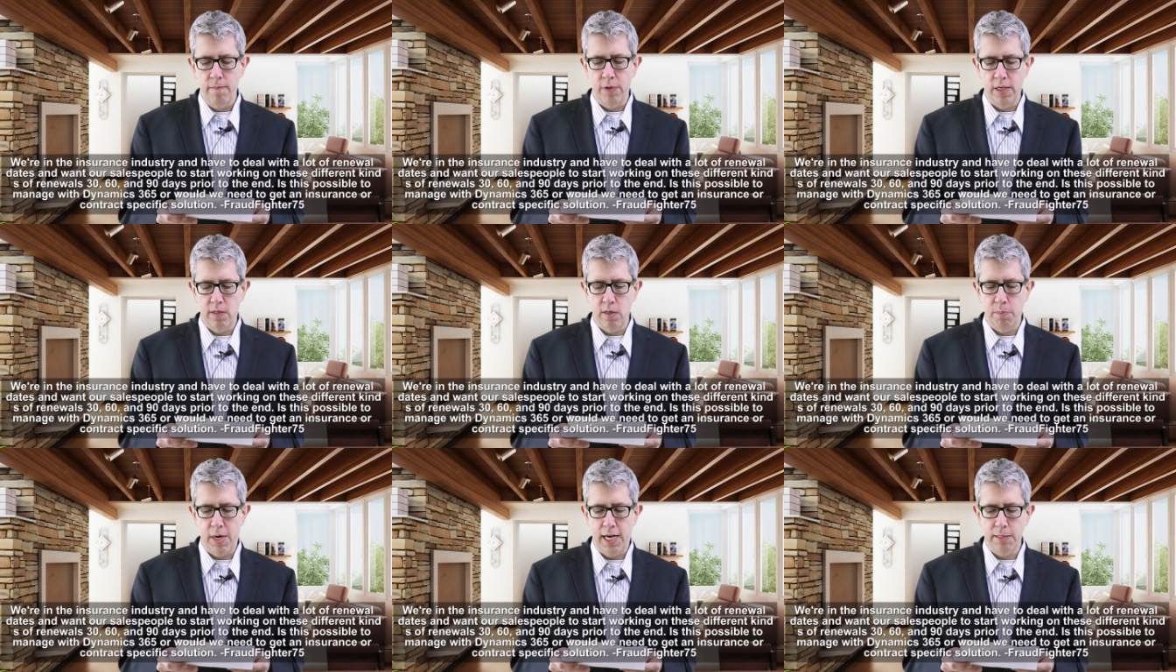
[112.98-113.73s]
Is this
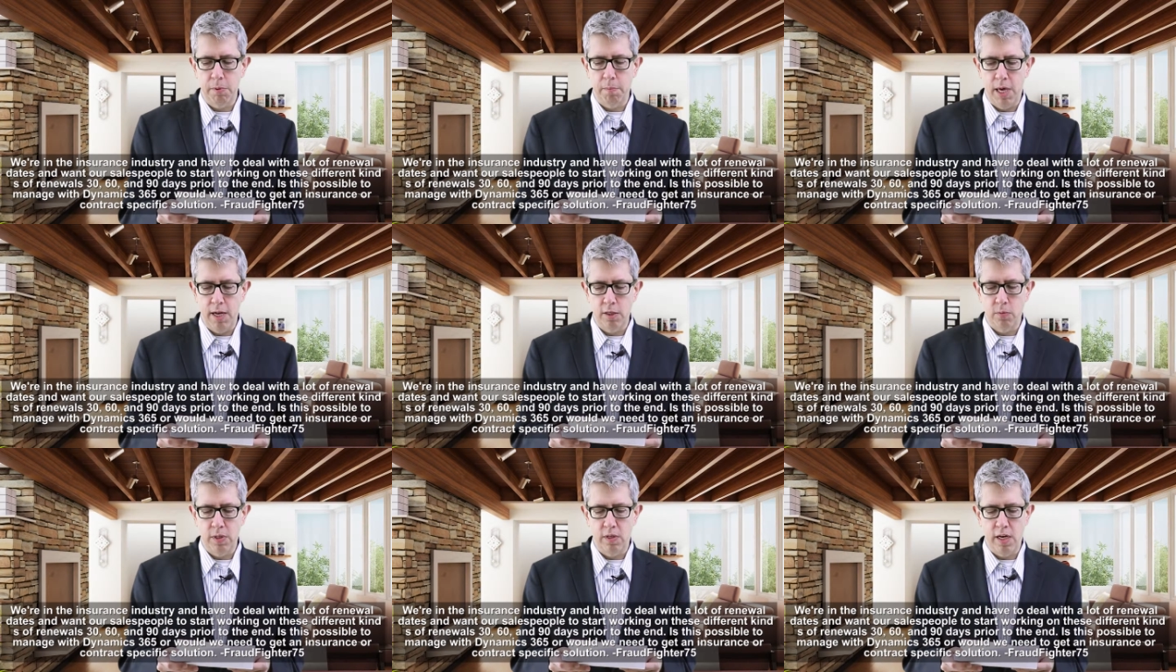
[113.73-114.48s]
possible to
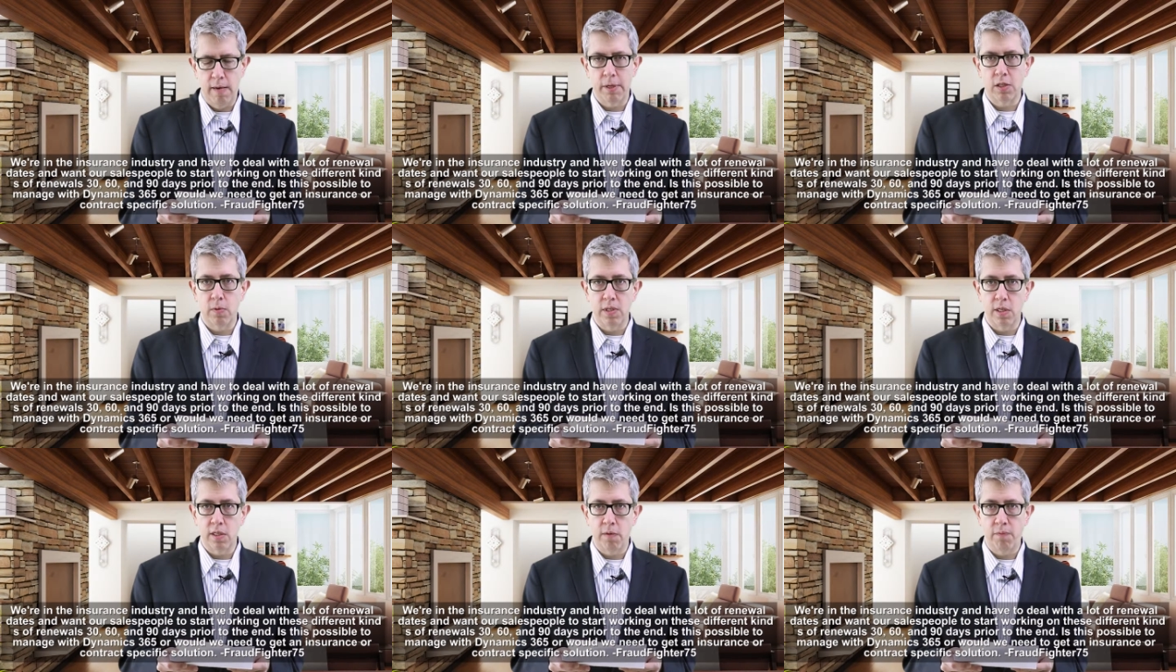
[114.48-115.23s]
manage with Dynamics
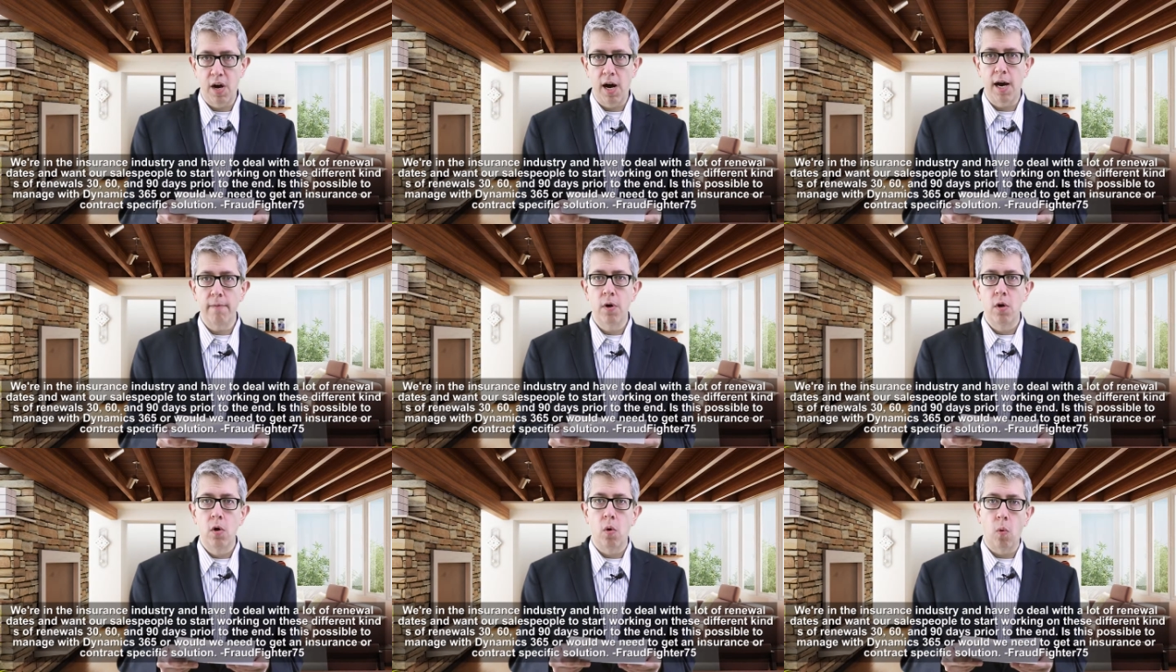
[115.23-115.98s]
365,
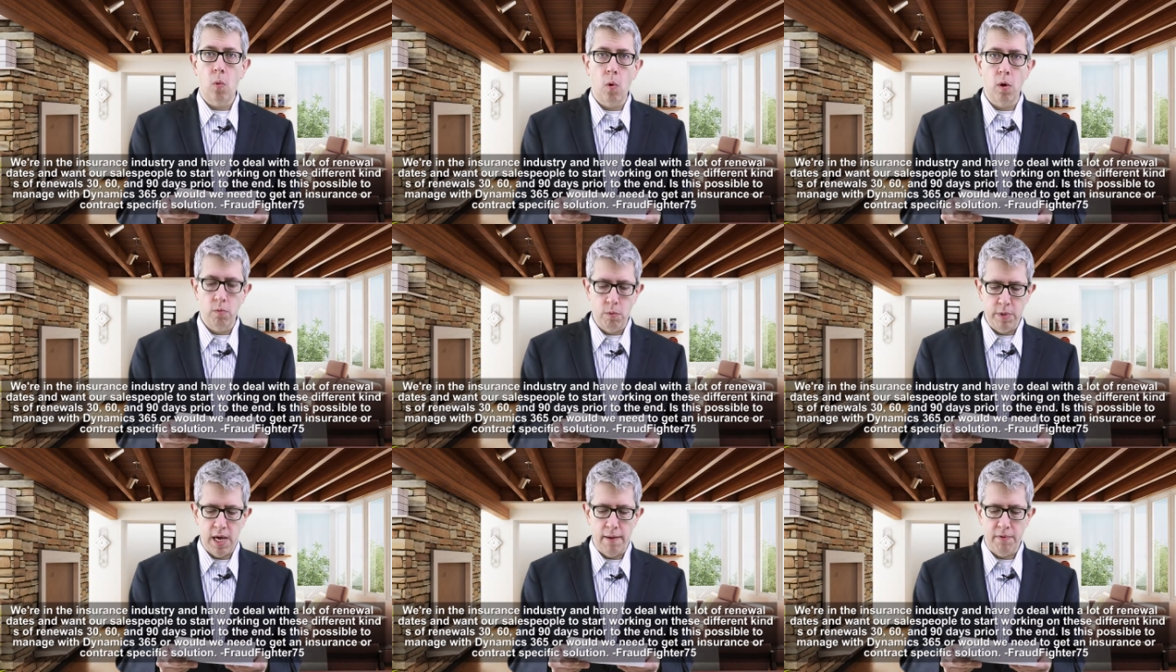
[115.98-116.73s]
or would
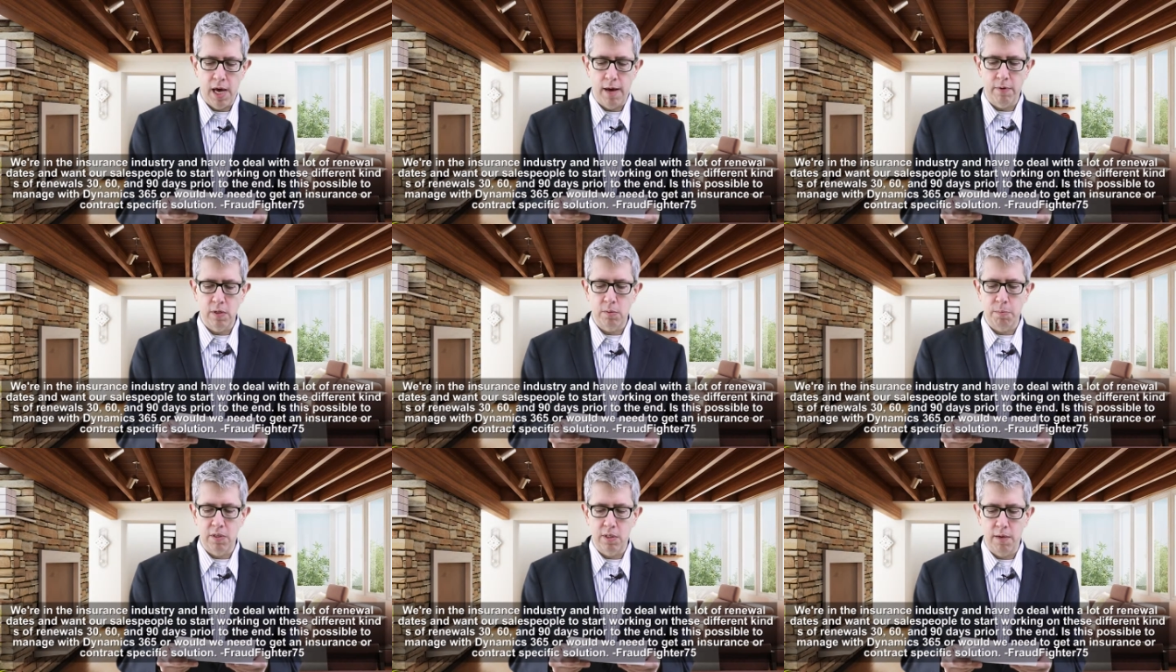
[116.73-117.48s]
we have to have a
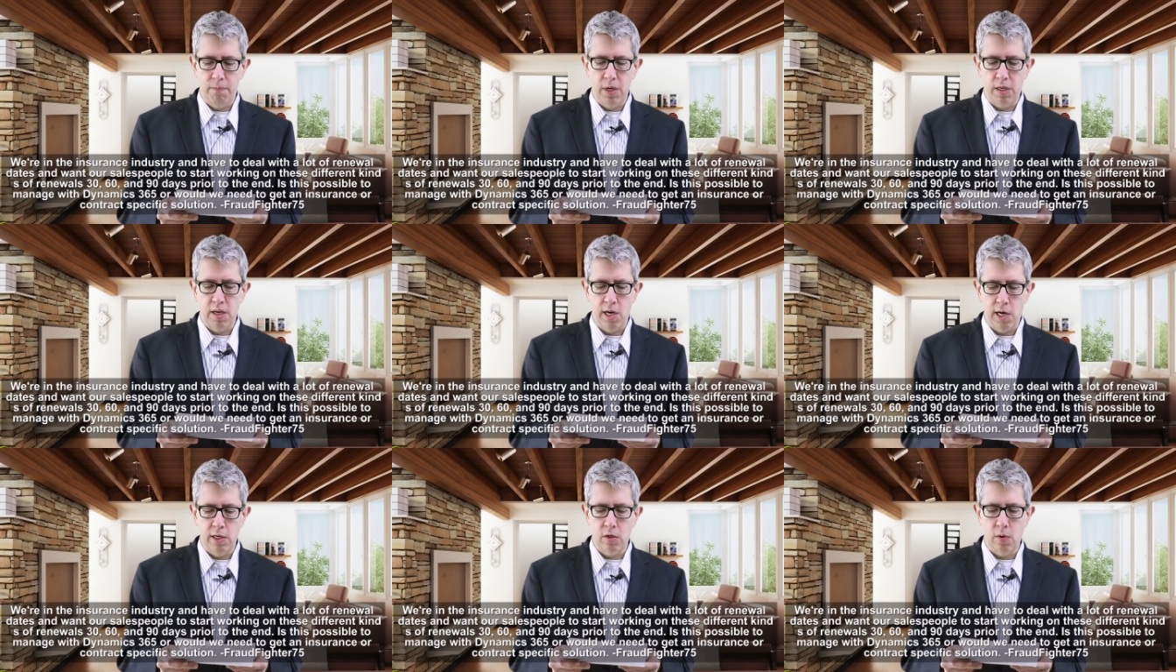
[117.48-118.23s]
specific
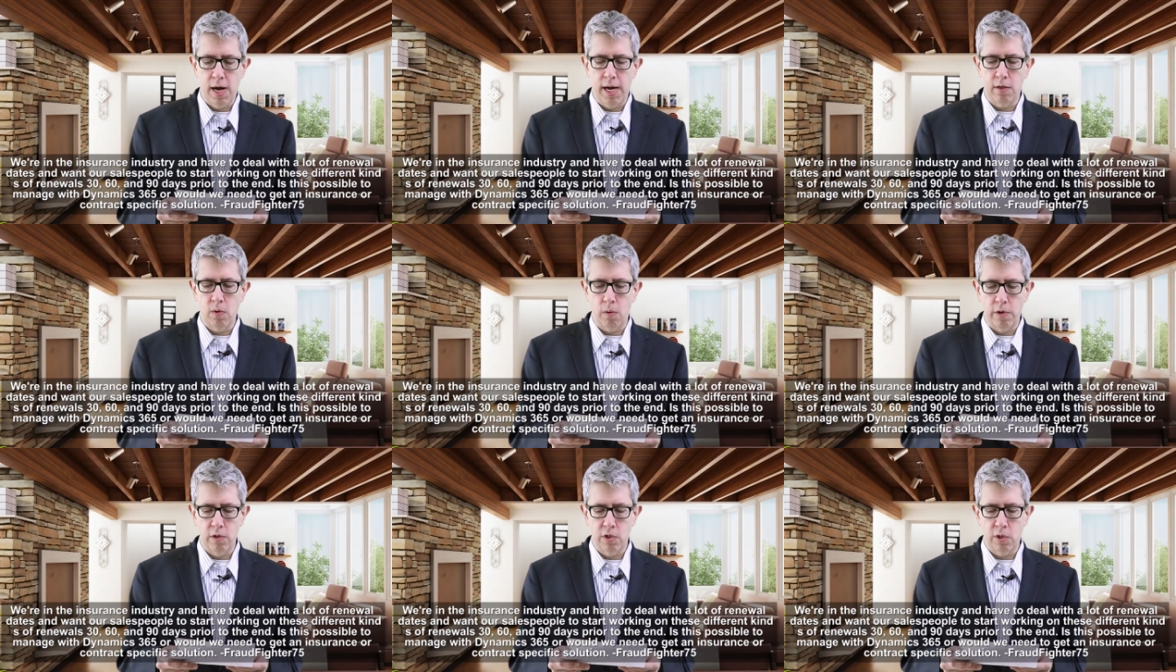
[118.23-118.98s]
contract
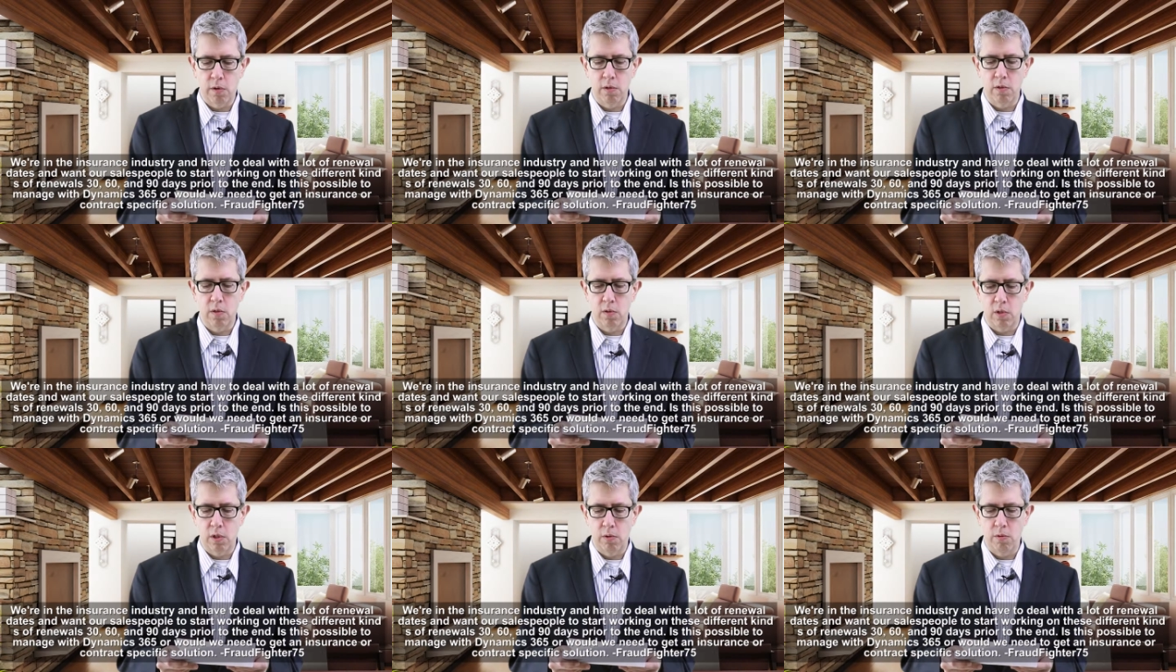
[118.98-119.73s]
or insurance
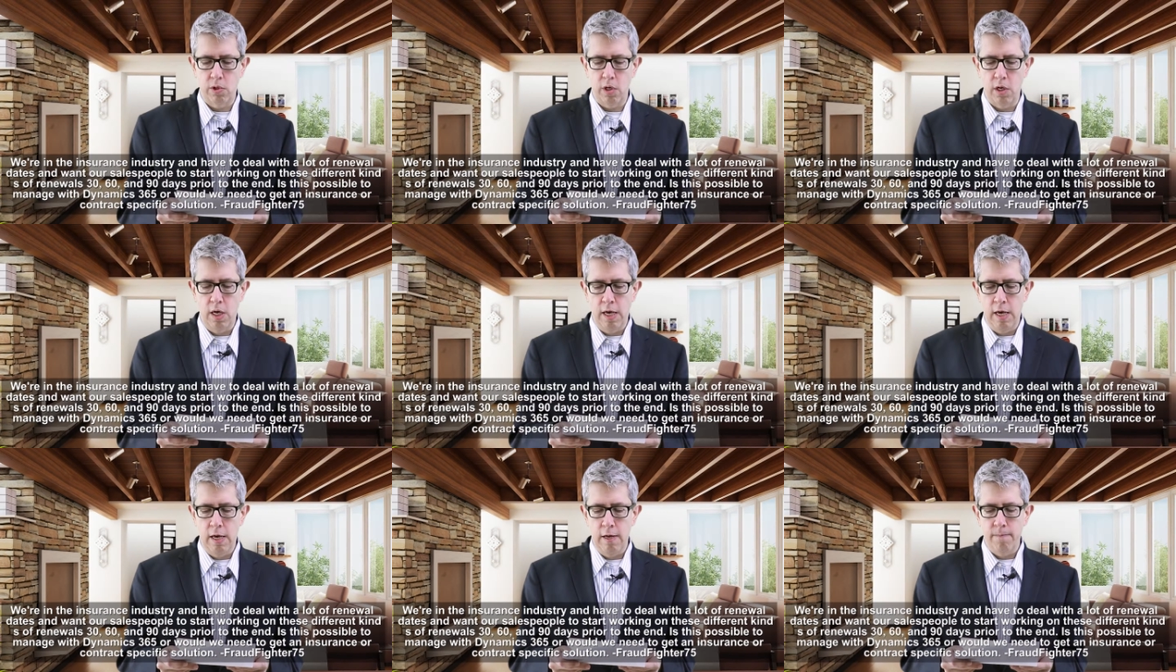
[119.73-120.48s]
solution?
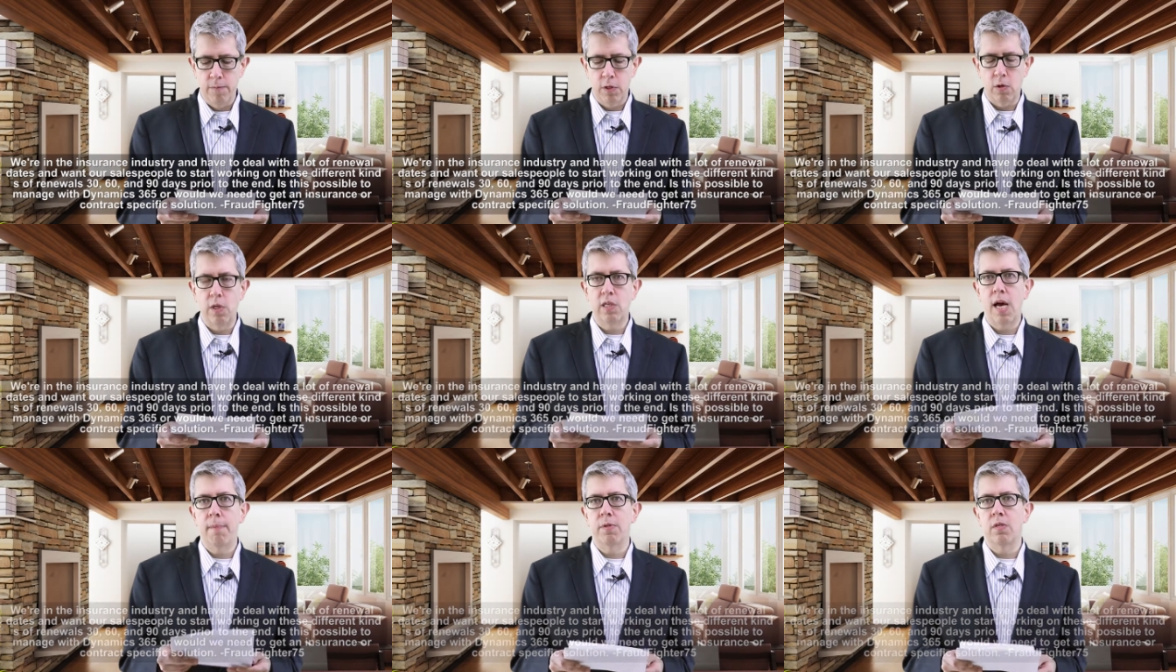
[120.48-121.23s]
So
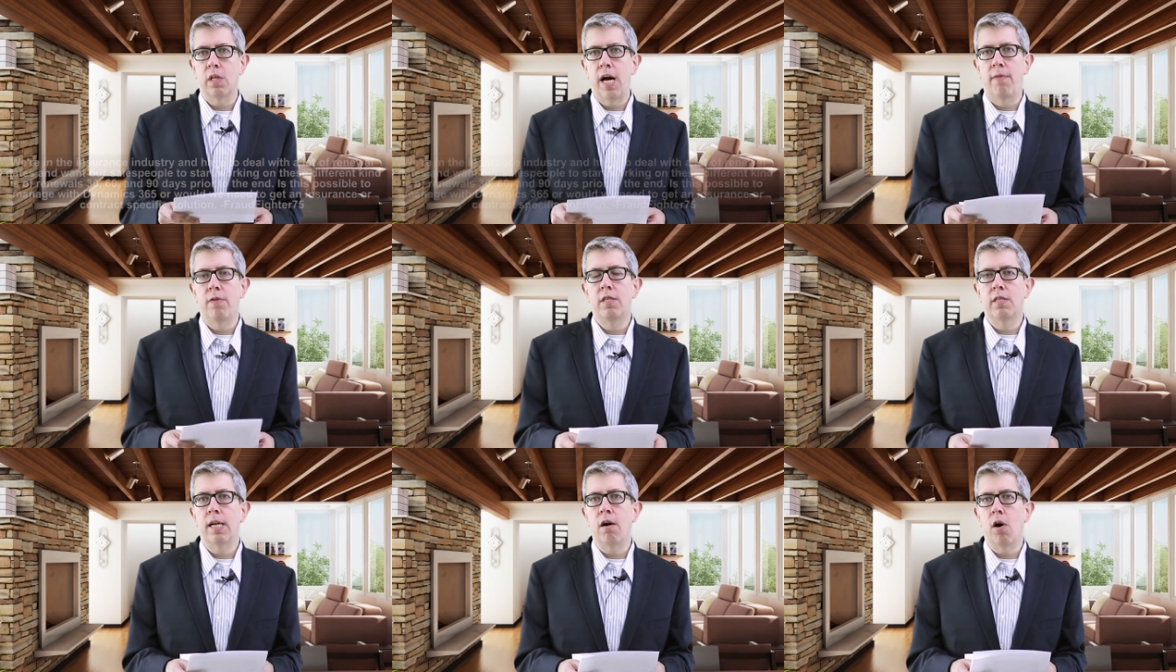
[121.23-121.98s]
this happens a lot, and
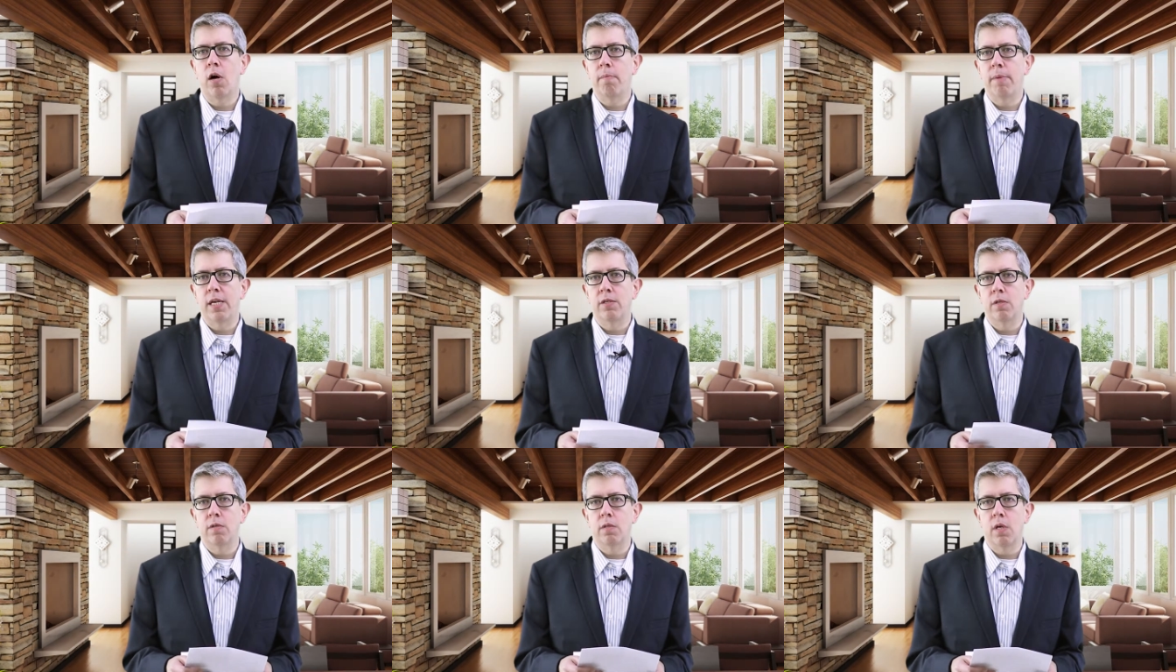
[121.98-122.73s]
these kind of
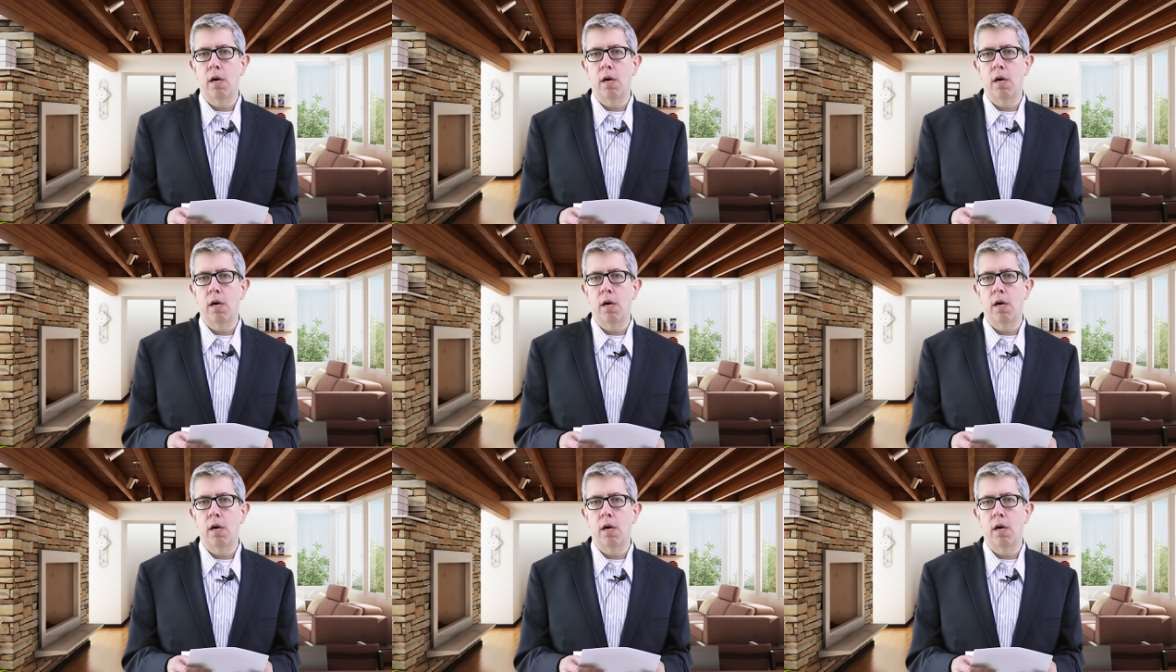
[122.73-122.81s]
automations